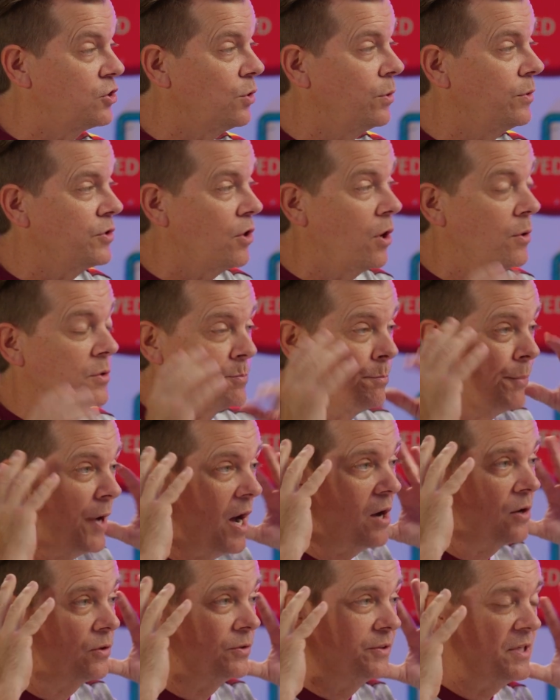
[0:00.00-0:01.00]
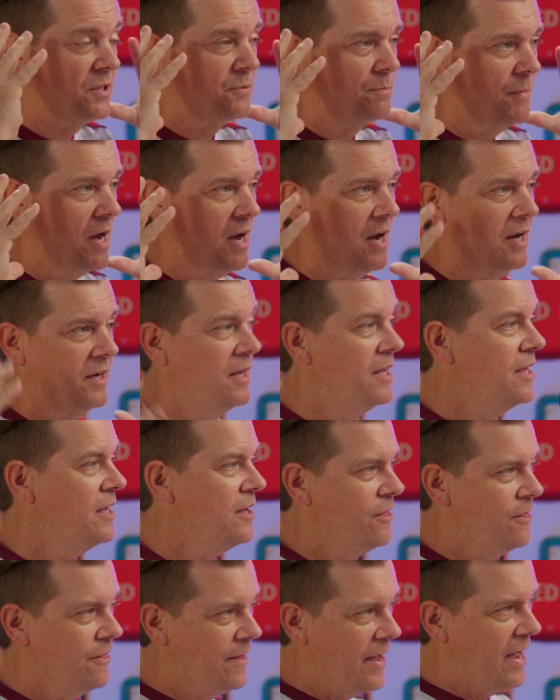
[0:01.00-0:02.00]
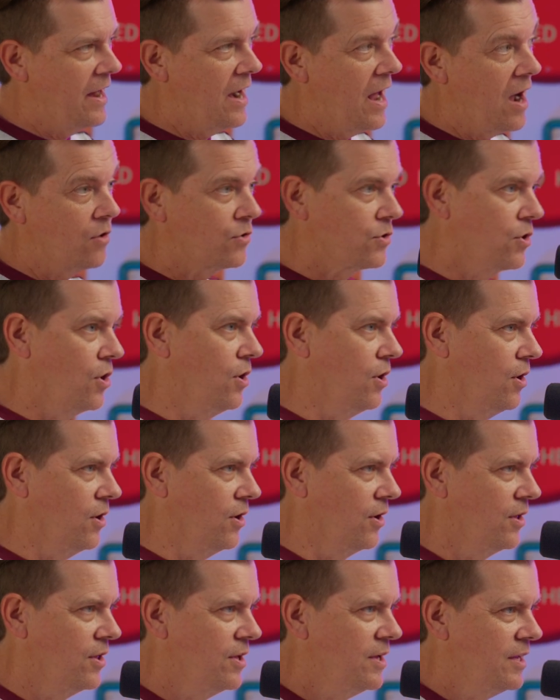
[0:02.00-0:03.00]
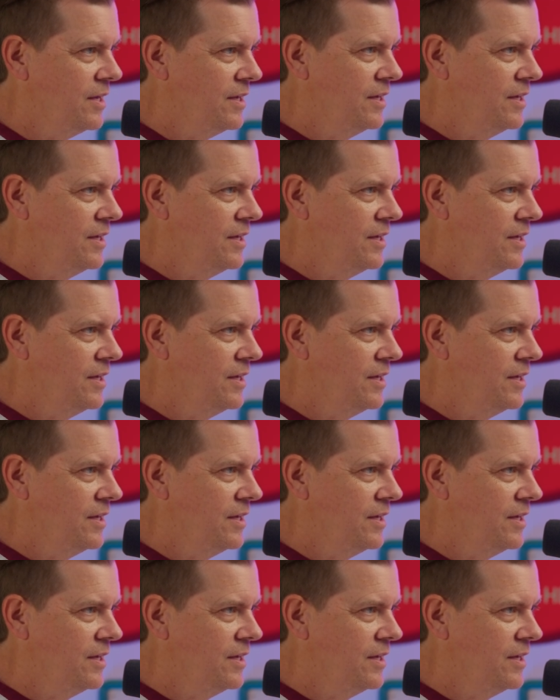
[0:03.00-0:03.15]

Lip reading: So it always boggled his mind that alcohol